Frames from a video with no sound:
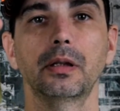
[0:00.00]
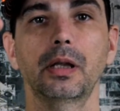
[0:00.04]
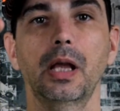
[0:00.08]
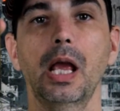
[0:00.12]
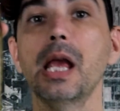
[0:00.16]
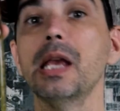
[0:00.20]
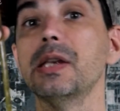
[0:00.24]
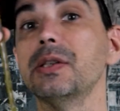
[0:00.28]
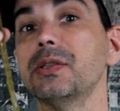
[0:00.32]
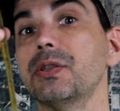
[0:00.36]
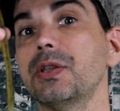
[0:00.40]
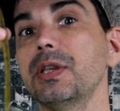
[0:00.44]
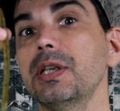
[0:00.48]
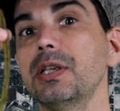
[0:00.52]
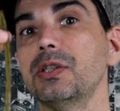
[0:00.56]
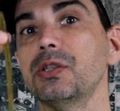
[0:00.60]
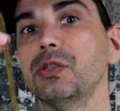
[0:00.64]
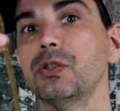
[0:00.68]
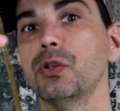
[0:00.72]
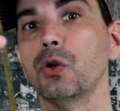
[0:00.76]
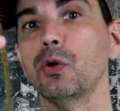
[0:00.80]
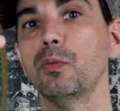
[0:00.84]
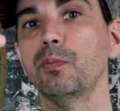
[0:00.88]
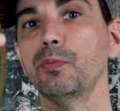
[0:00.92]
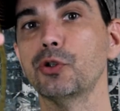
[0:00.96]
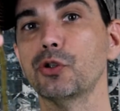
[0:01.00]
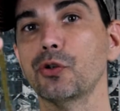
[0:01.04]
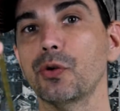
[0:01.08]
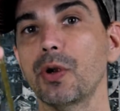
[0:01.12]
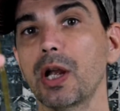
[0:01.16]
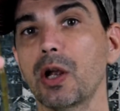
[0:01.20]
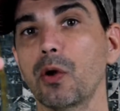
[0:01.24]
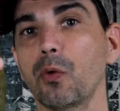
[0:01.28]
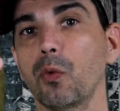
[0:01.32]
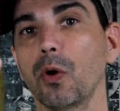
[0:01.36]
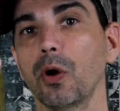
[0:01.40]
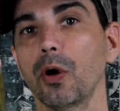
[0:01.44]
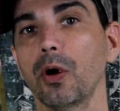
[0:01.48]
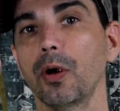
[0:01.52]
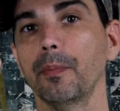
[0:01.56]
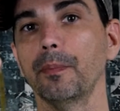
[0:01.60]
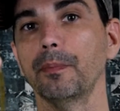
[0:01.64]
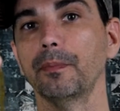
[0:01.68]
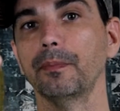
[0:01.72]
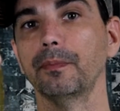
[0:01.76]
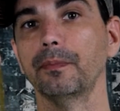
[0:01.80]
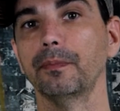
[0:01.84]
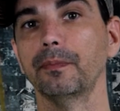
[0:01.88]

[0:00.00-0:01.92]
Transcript: is the Zoom Trick Worm